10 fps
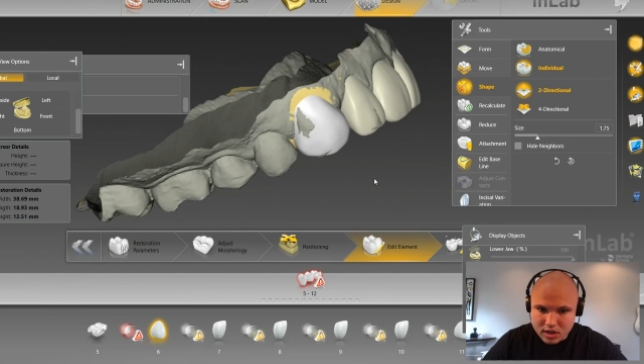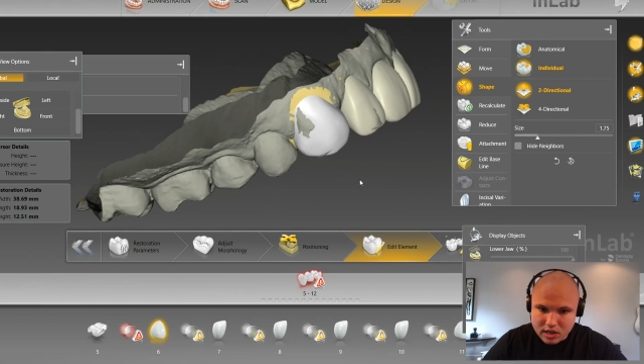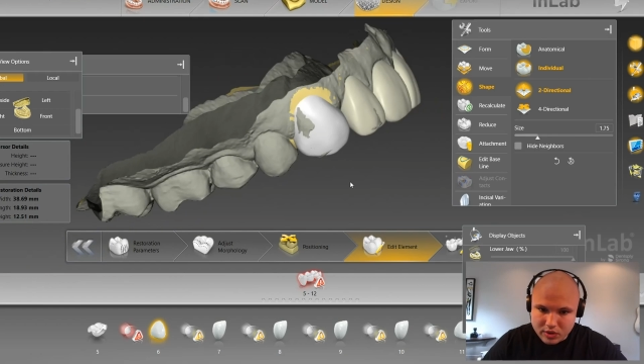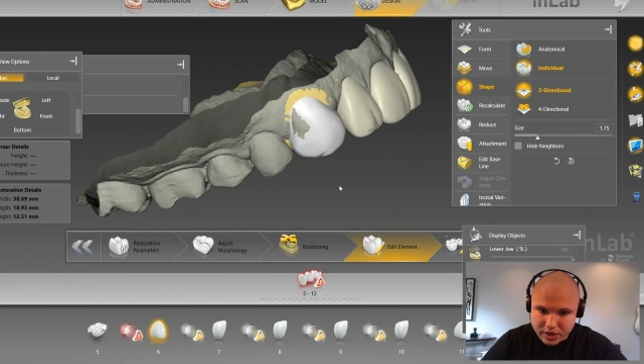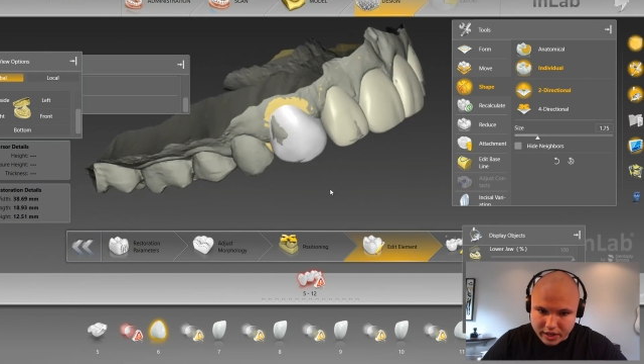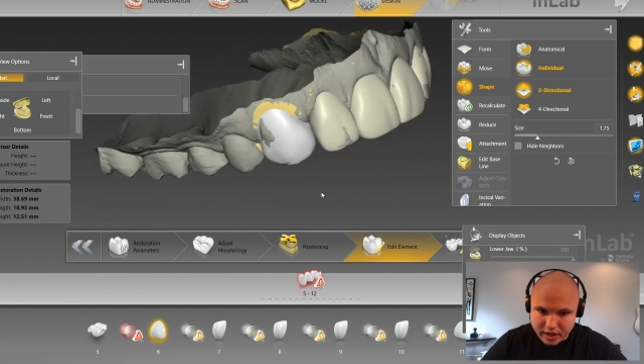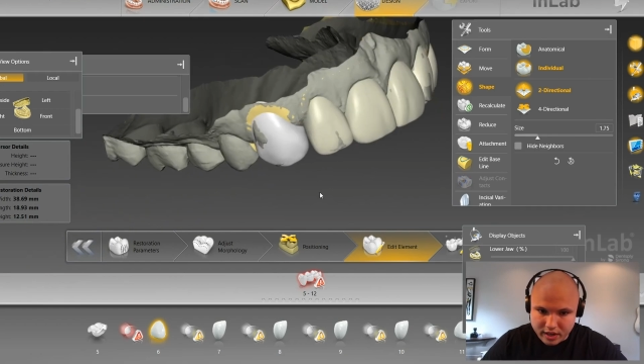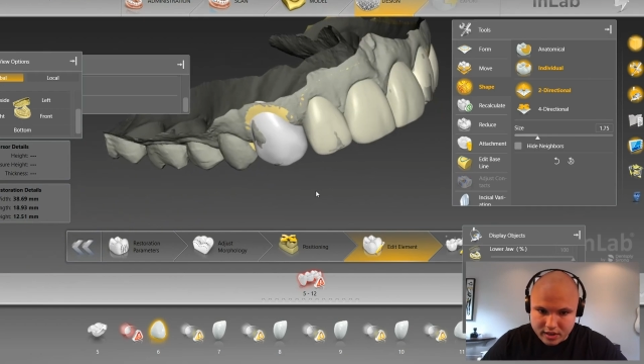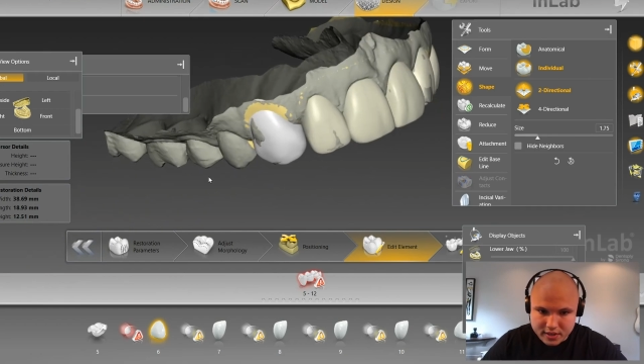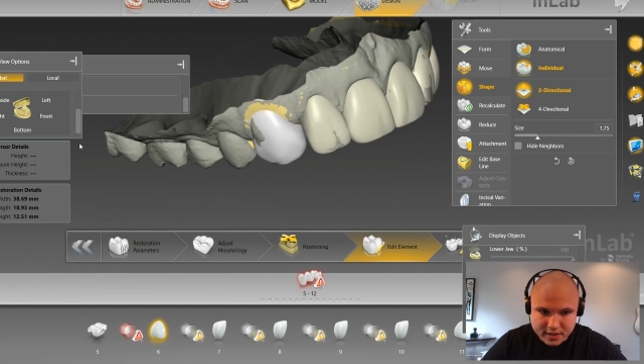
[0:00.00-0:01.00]
Okay,
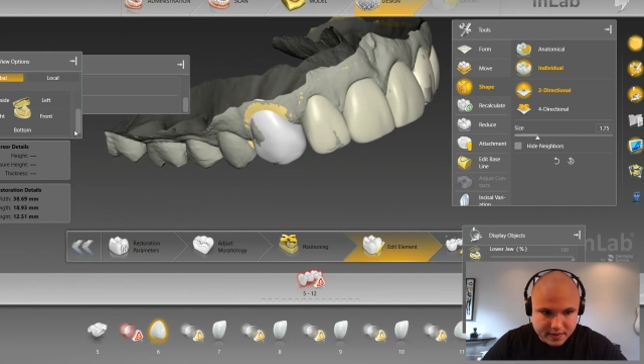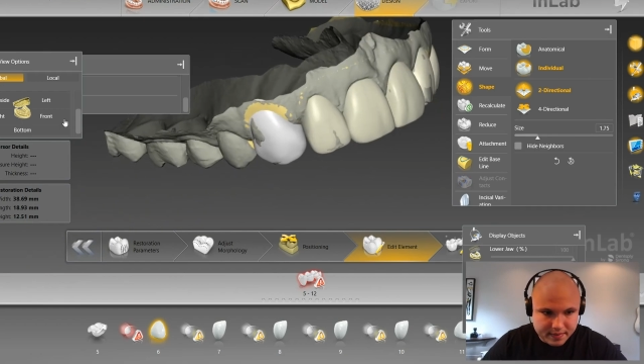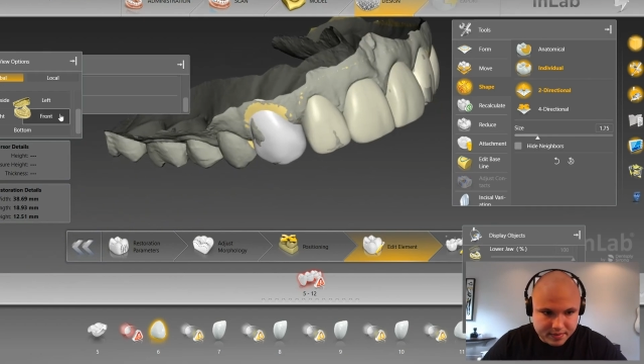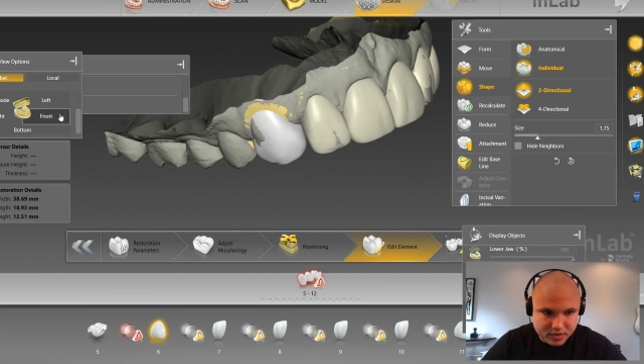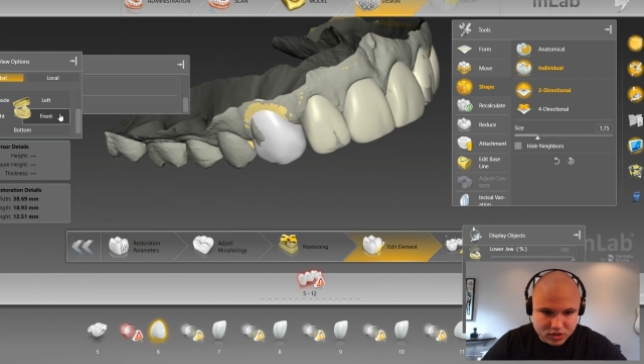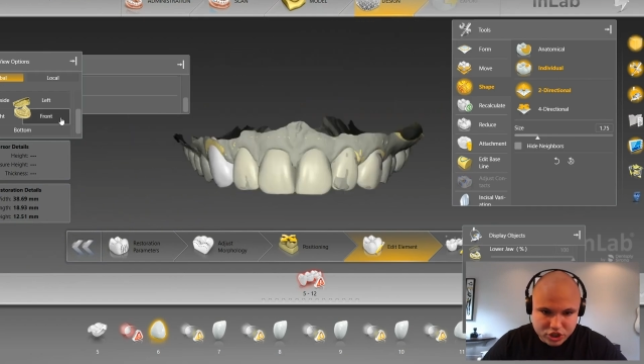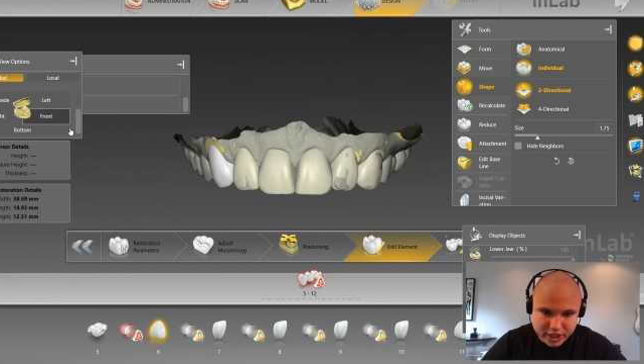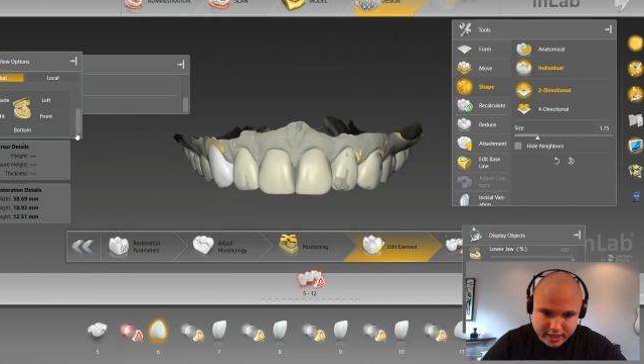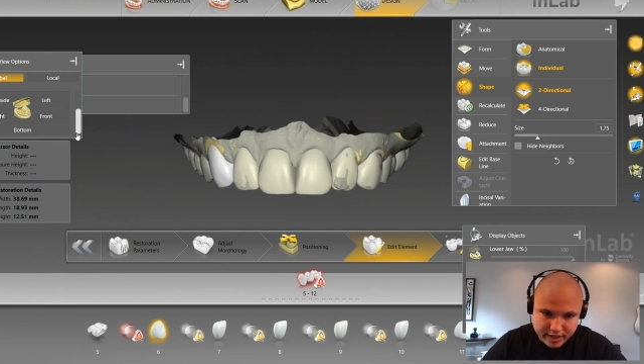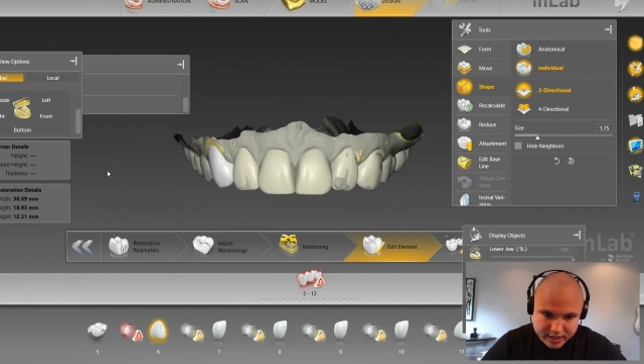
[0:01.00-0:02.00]
let's
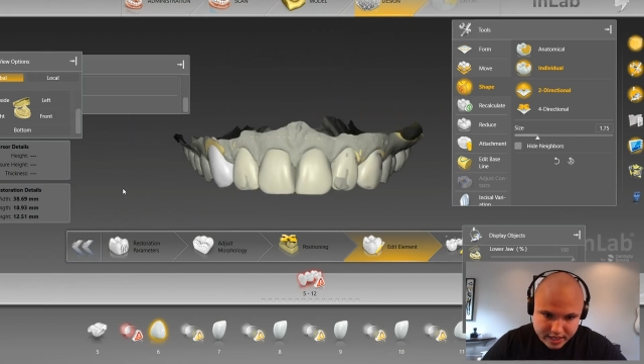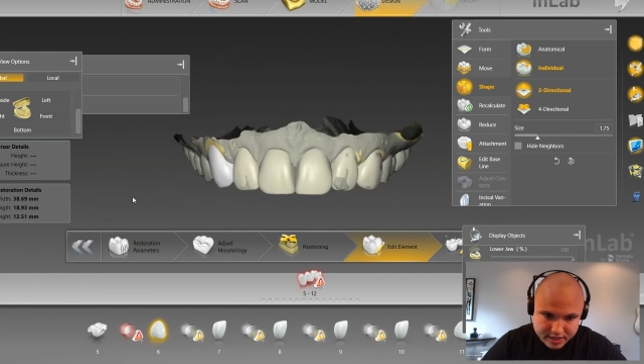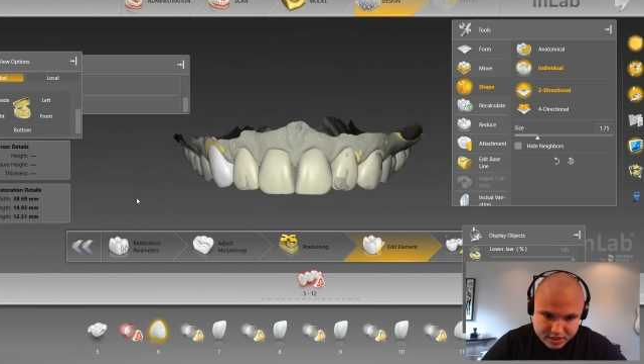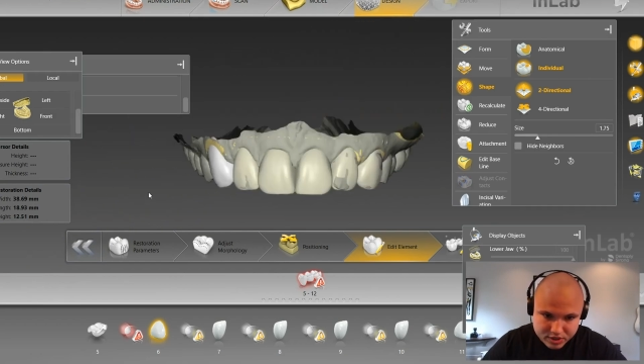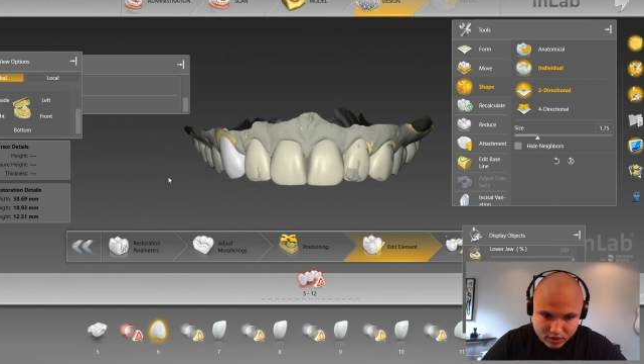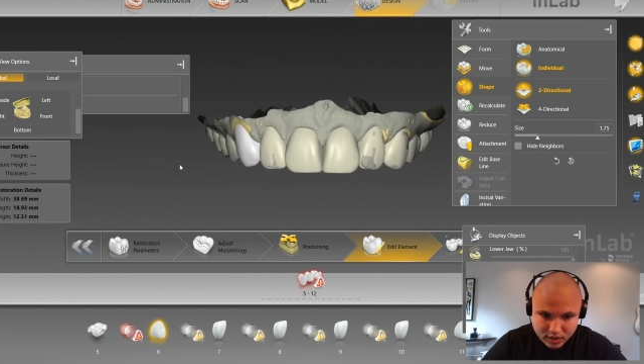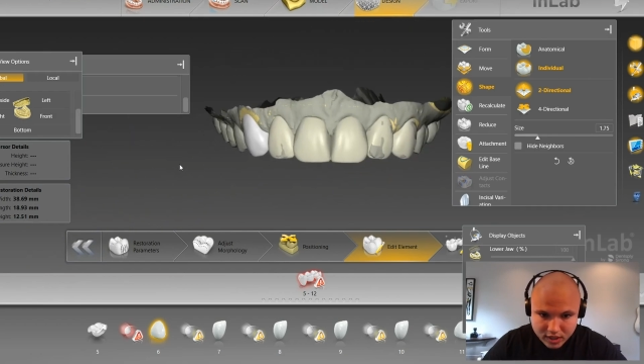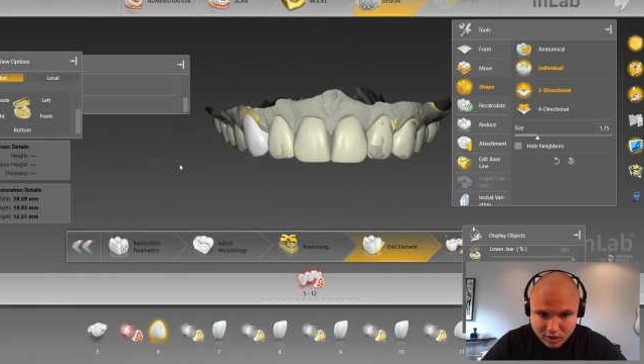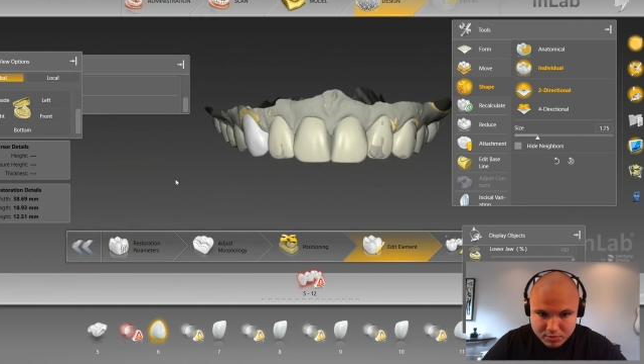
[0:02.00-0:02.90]
check out that distal lobe.